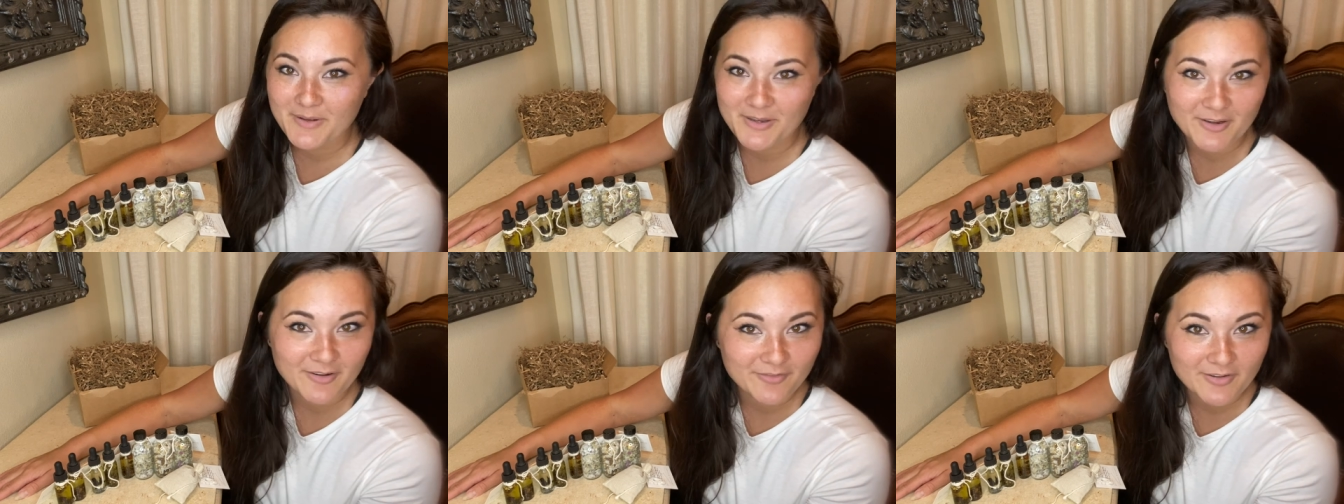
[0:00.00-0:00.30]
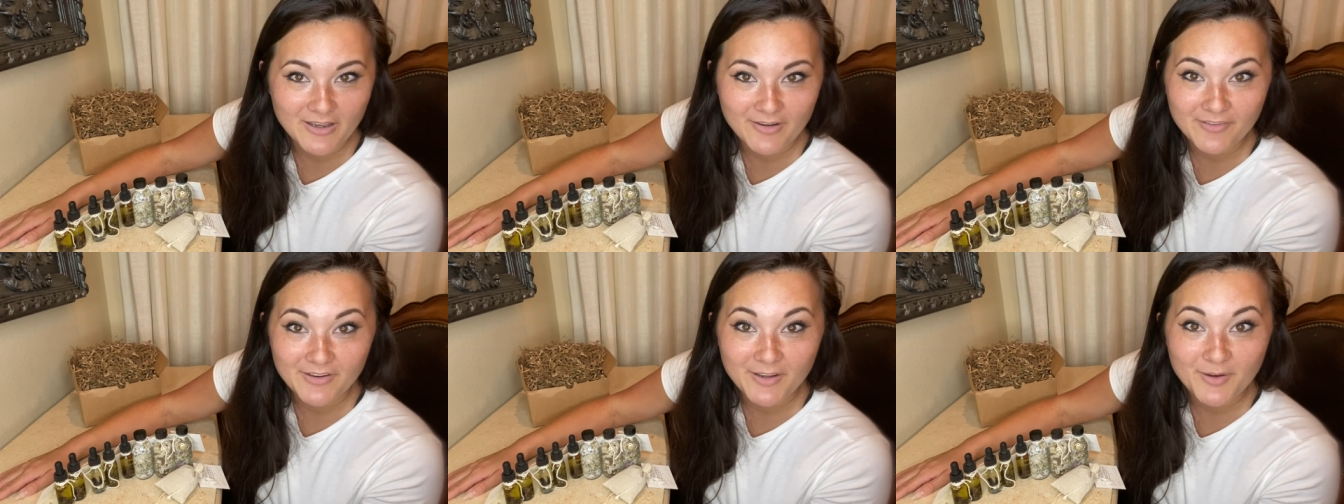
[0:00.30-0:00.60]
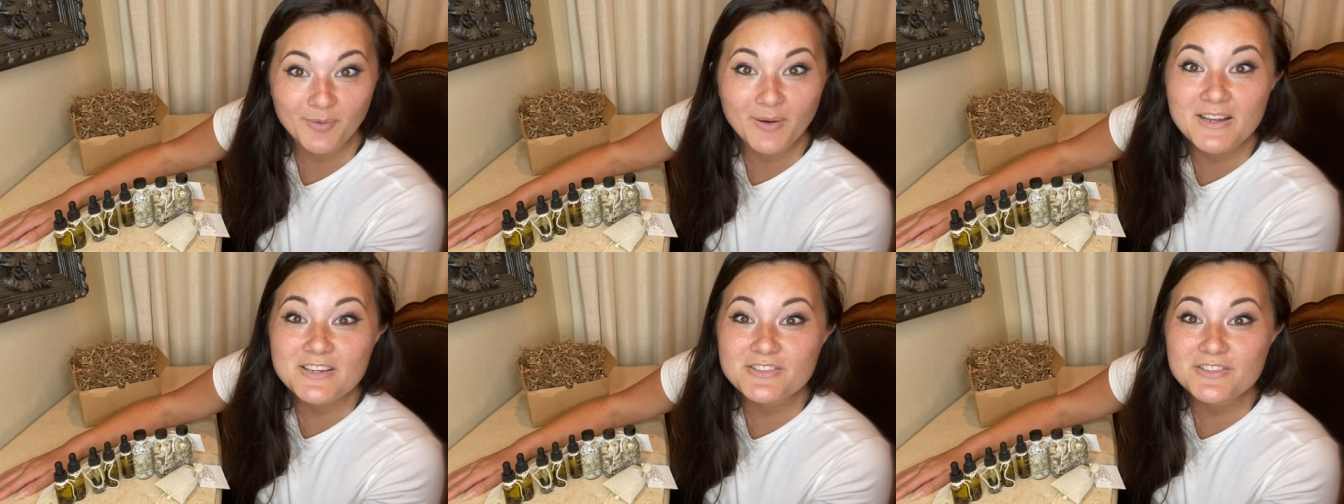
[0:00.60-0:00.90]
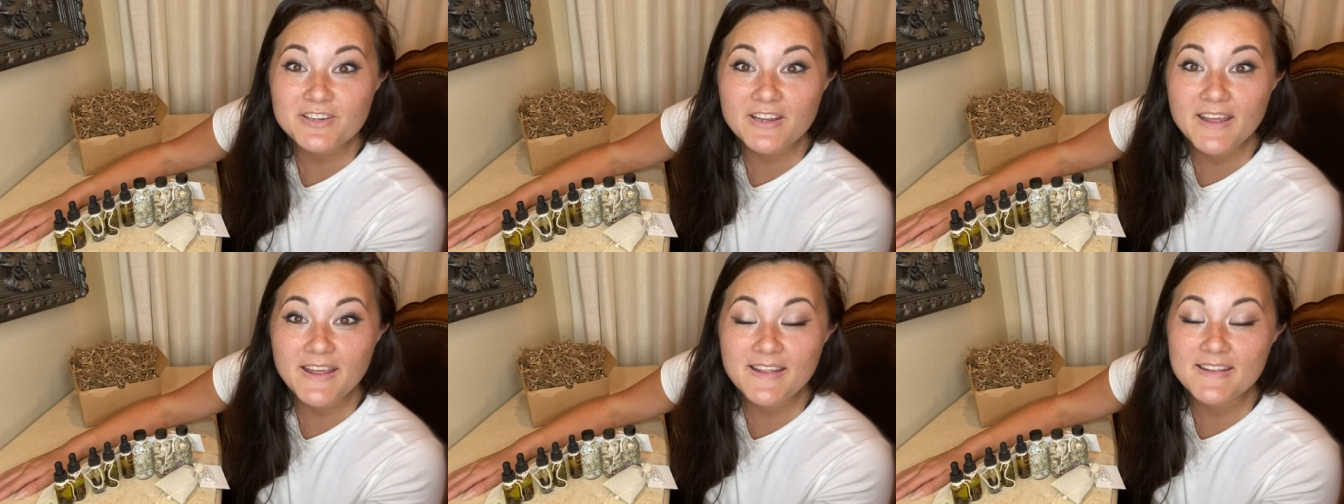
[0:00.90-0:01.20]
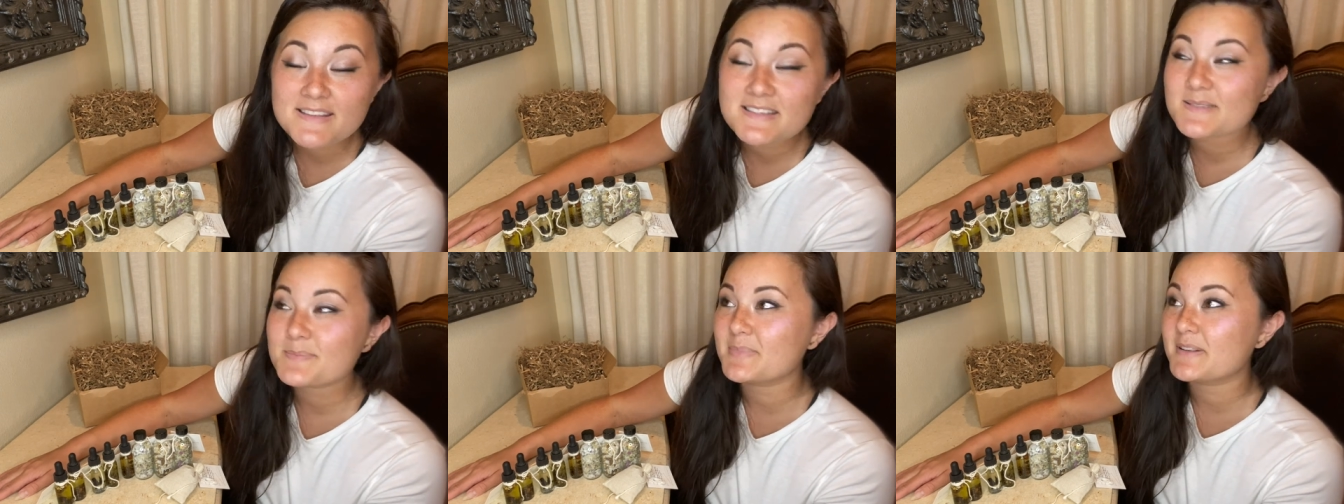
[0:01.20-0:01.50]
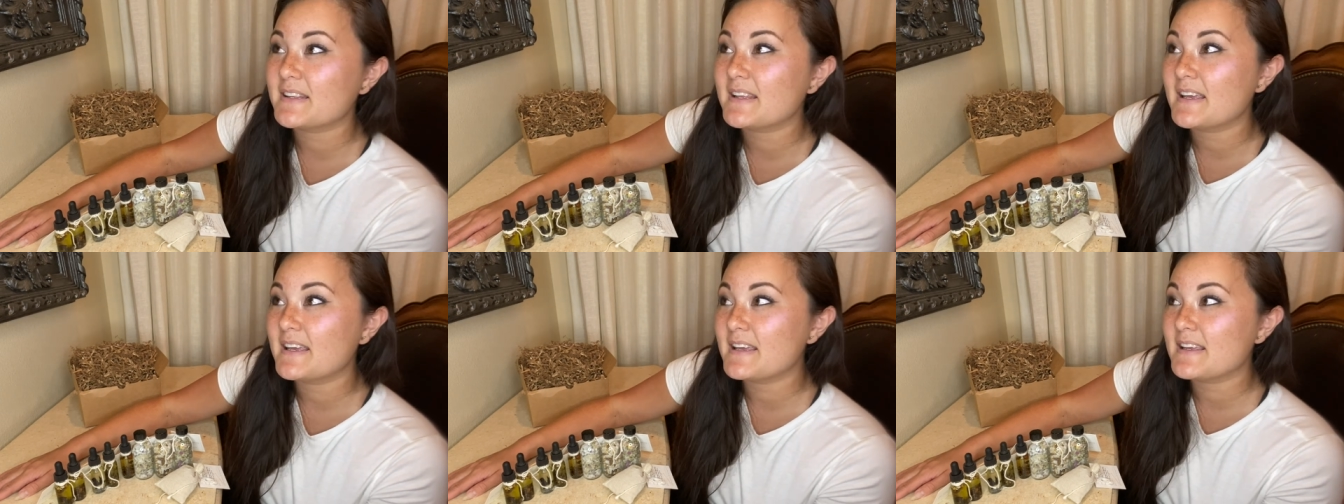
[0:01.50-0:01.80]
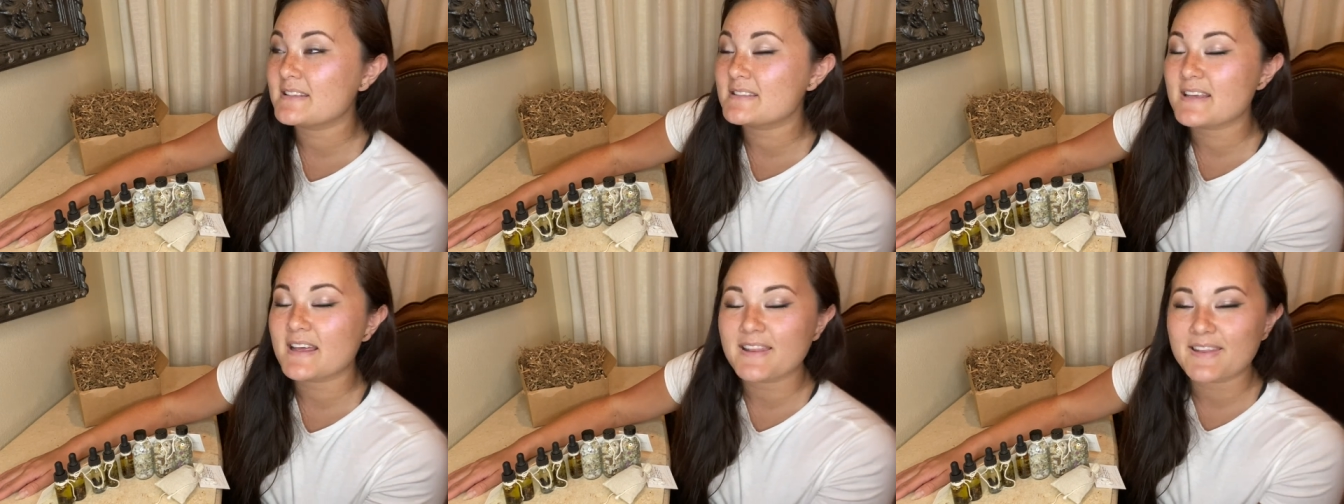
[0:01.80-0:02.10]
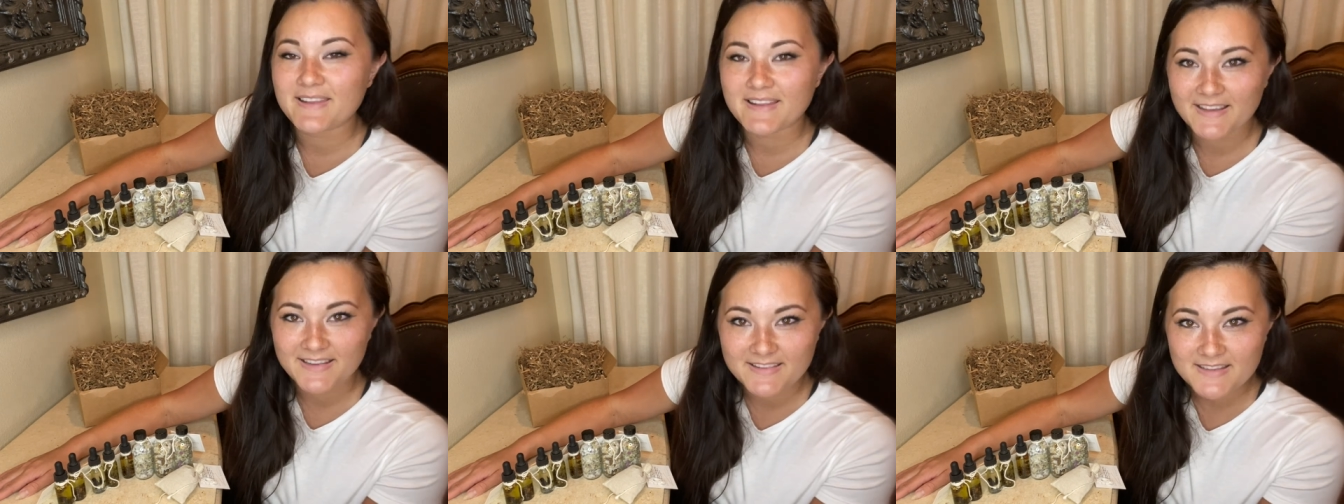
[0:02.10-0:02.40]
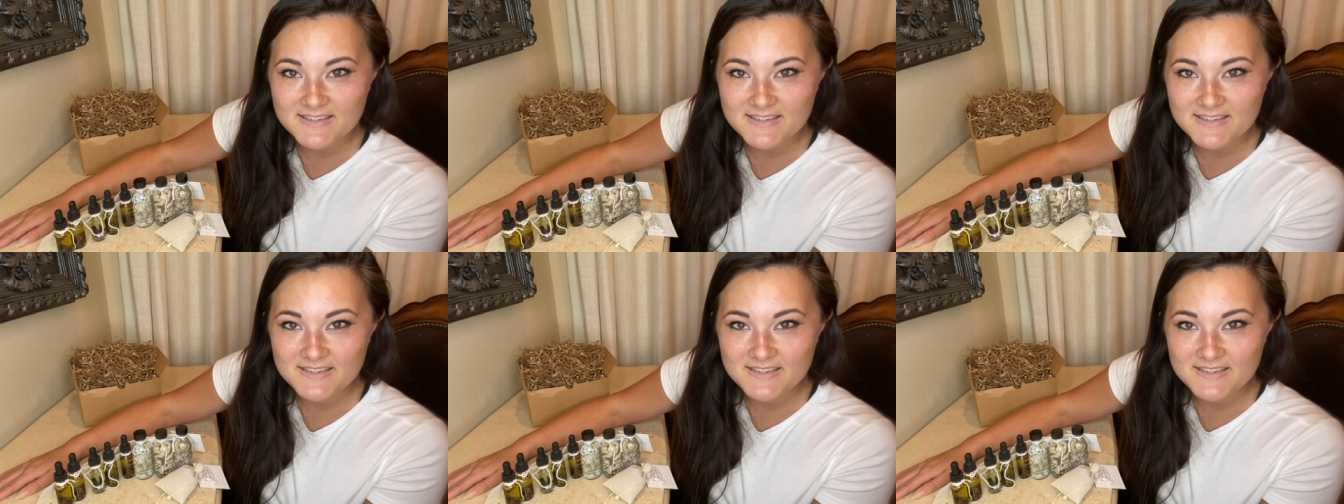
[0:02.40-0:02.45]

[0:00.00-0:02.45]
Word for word: me know if you have any questions. Please like